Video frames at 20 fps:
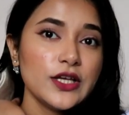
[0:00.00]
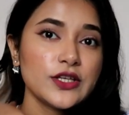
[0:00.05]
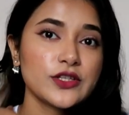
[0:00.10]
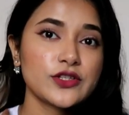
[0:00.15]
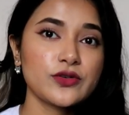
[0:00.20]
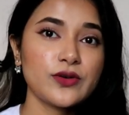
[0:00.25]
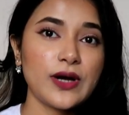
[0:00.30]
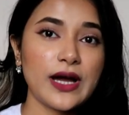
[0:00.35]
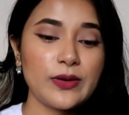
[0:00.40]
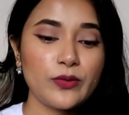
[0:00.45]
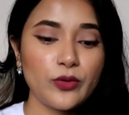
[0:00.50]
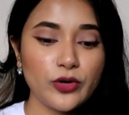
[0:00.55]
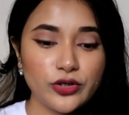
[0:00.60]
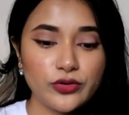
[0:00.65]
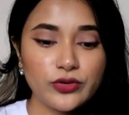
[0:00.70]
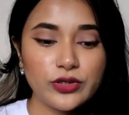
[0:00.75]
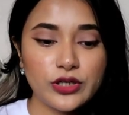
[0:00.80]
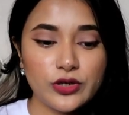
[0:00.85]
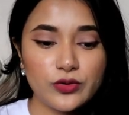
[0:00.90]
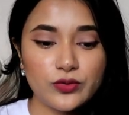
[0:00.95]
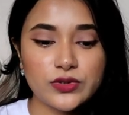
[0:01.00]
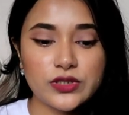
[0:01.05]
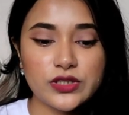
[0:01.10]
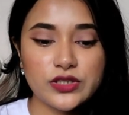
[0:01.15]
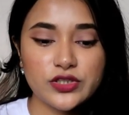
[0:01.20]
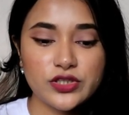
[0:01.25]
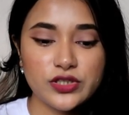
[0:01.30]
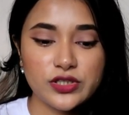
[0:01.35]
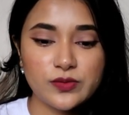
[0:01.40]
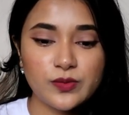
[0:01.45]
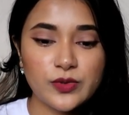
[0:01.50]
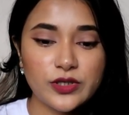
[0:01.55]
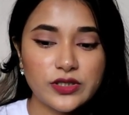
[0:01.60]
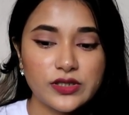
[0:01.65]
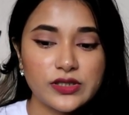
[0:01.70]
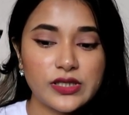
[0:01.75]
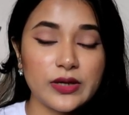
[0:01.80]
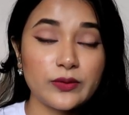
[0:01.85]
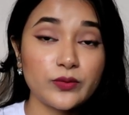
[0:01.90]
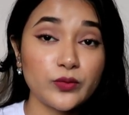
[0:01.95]
So I want to include this just
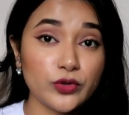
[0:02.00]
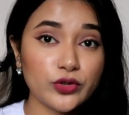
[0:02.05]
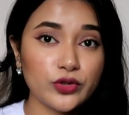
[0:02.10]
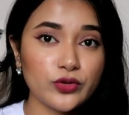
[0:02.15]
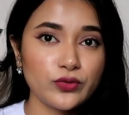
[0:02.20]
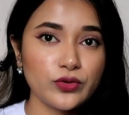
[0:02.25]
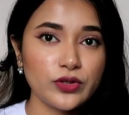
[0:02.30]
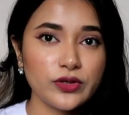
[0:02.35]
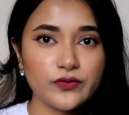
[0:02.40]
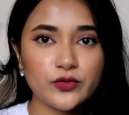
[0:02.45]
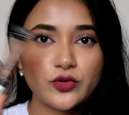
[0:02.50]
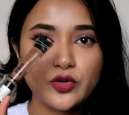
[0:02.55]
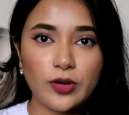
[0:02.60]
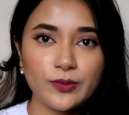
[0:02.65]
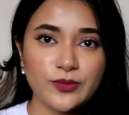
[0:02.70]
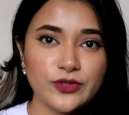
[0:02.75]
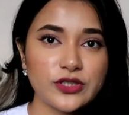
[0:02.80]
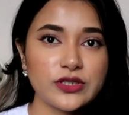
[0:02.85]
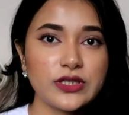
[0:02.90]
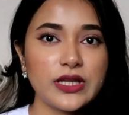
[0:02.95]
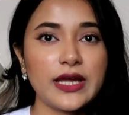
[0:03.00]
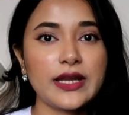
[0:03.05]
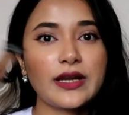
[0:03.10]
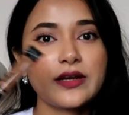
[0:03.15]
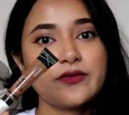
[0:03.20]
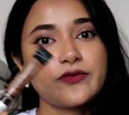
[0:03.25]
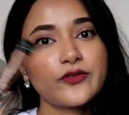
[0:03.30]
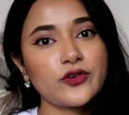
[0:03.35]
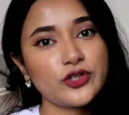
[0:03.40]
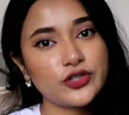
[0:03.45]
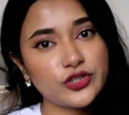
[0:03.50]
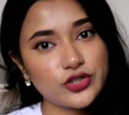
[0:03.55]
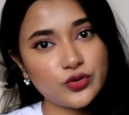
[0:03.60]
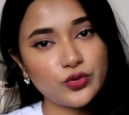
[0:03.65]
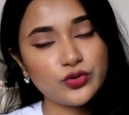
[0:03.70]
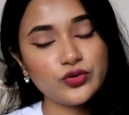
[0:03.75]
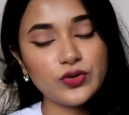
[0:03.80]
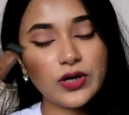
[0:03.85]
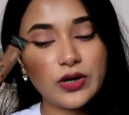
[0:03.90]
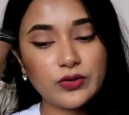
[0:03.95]
because I want to give you option and of course
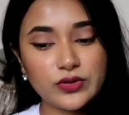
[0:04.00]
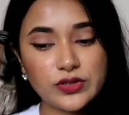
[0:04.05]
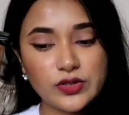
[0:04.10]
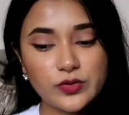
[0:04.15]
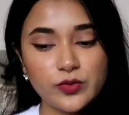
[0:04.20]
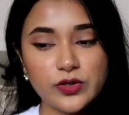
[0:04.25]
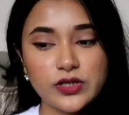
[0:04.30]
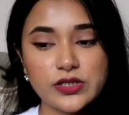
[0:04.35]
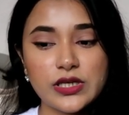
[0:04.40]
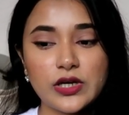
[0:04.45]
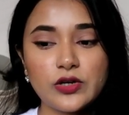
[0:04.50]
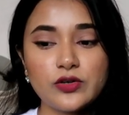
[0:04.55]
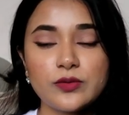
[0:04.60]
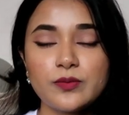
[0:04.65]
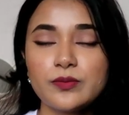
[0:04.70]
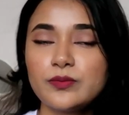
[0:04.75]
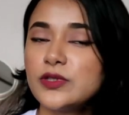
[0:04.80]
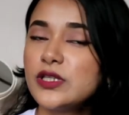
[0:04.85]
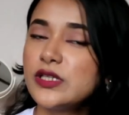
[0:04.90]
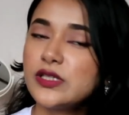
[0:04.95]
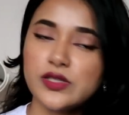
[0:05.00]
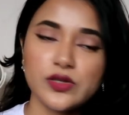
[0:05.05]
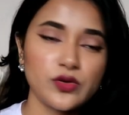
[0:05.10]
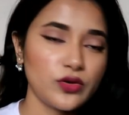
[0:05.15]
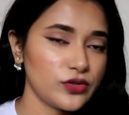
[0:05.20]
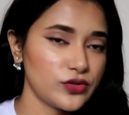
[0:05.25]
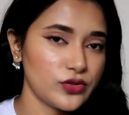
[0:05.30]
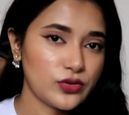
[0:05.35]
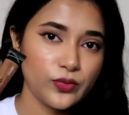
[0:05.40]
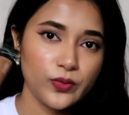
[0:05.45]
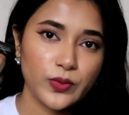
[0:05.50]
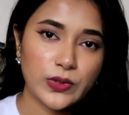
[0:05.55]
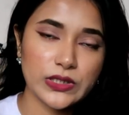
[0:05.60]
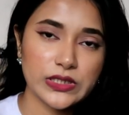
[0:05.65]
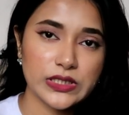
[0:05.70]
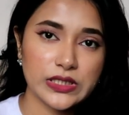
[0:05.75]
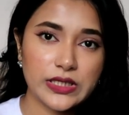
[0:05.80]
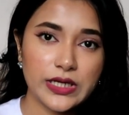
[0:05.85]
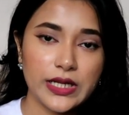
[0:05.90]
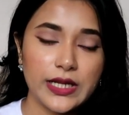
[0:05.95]
show you how this works out. This also
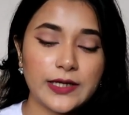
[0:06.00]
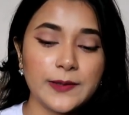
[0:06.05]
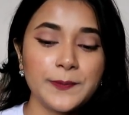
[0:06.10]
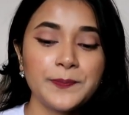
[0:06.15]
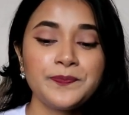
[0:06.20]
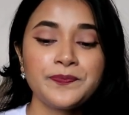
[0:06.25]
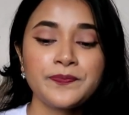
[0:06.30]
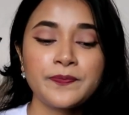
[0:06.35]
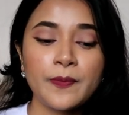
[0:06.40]
works great.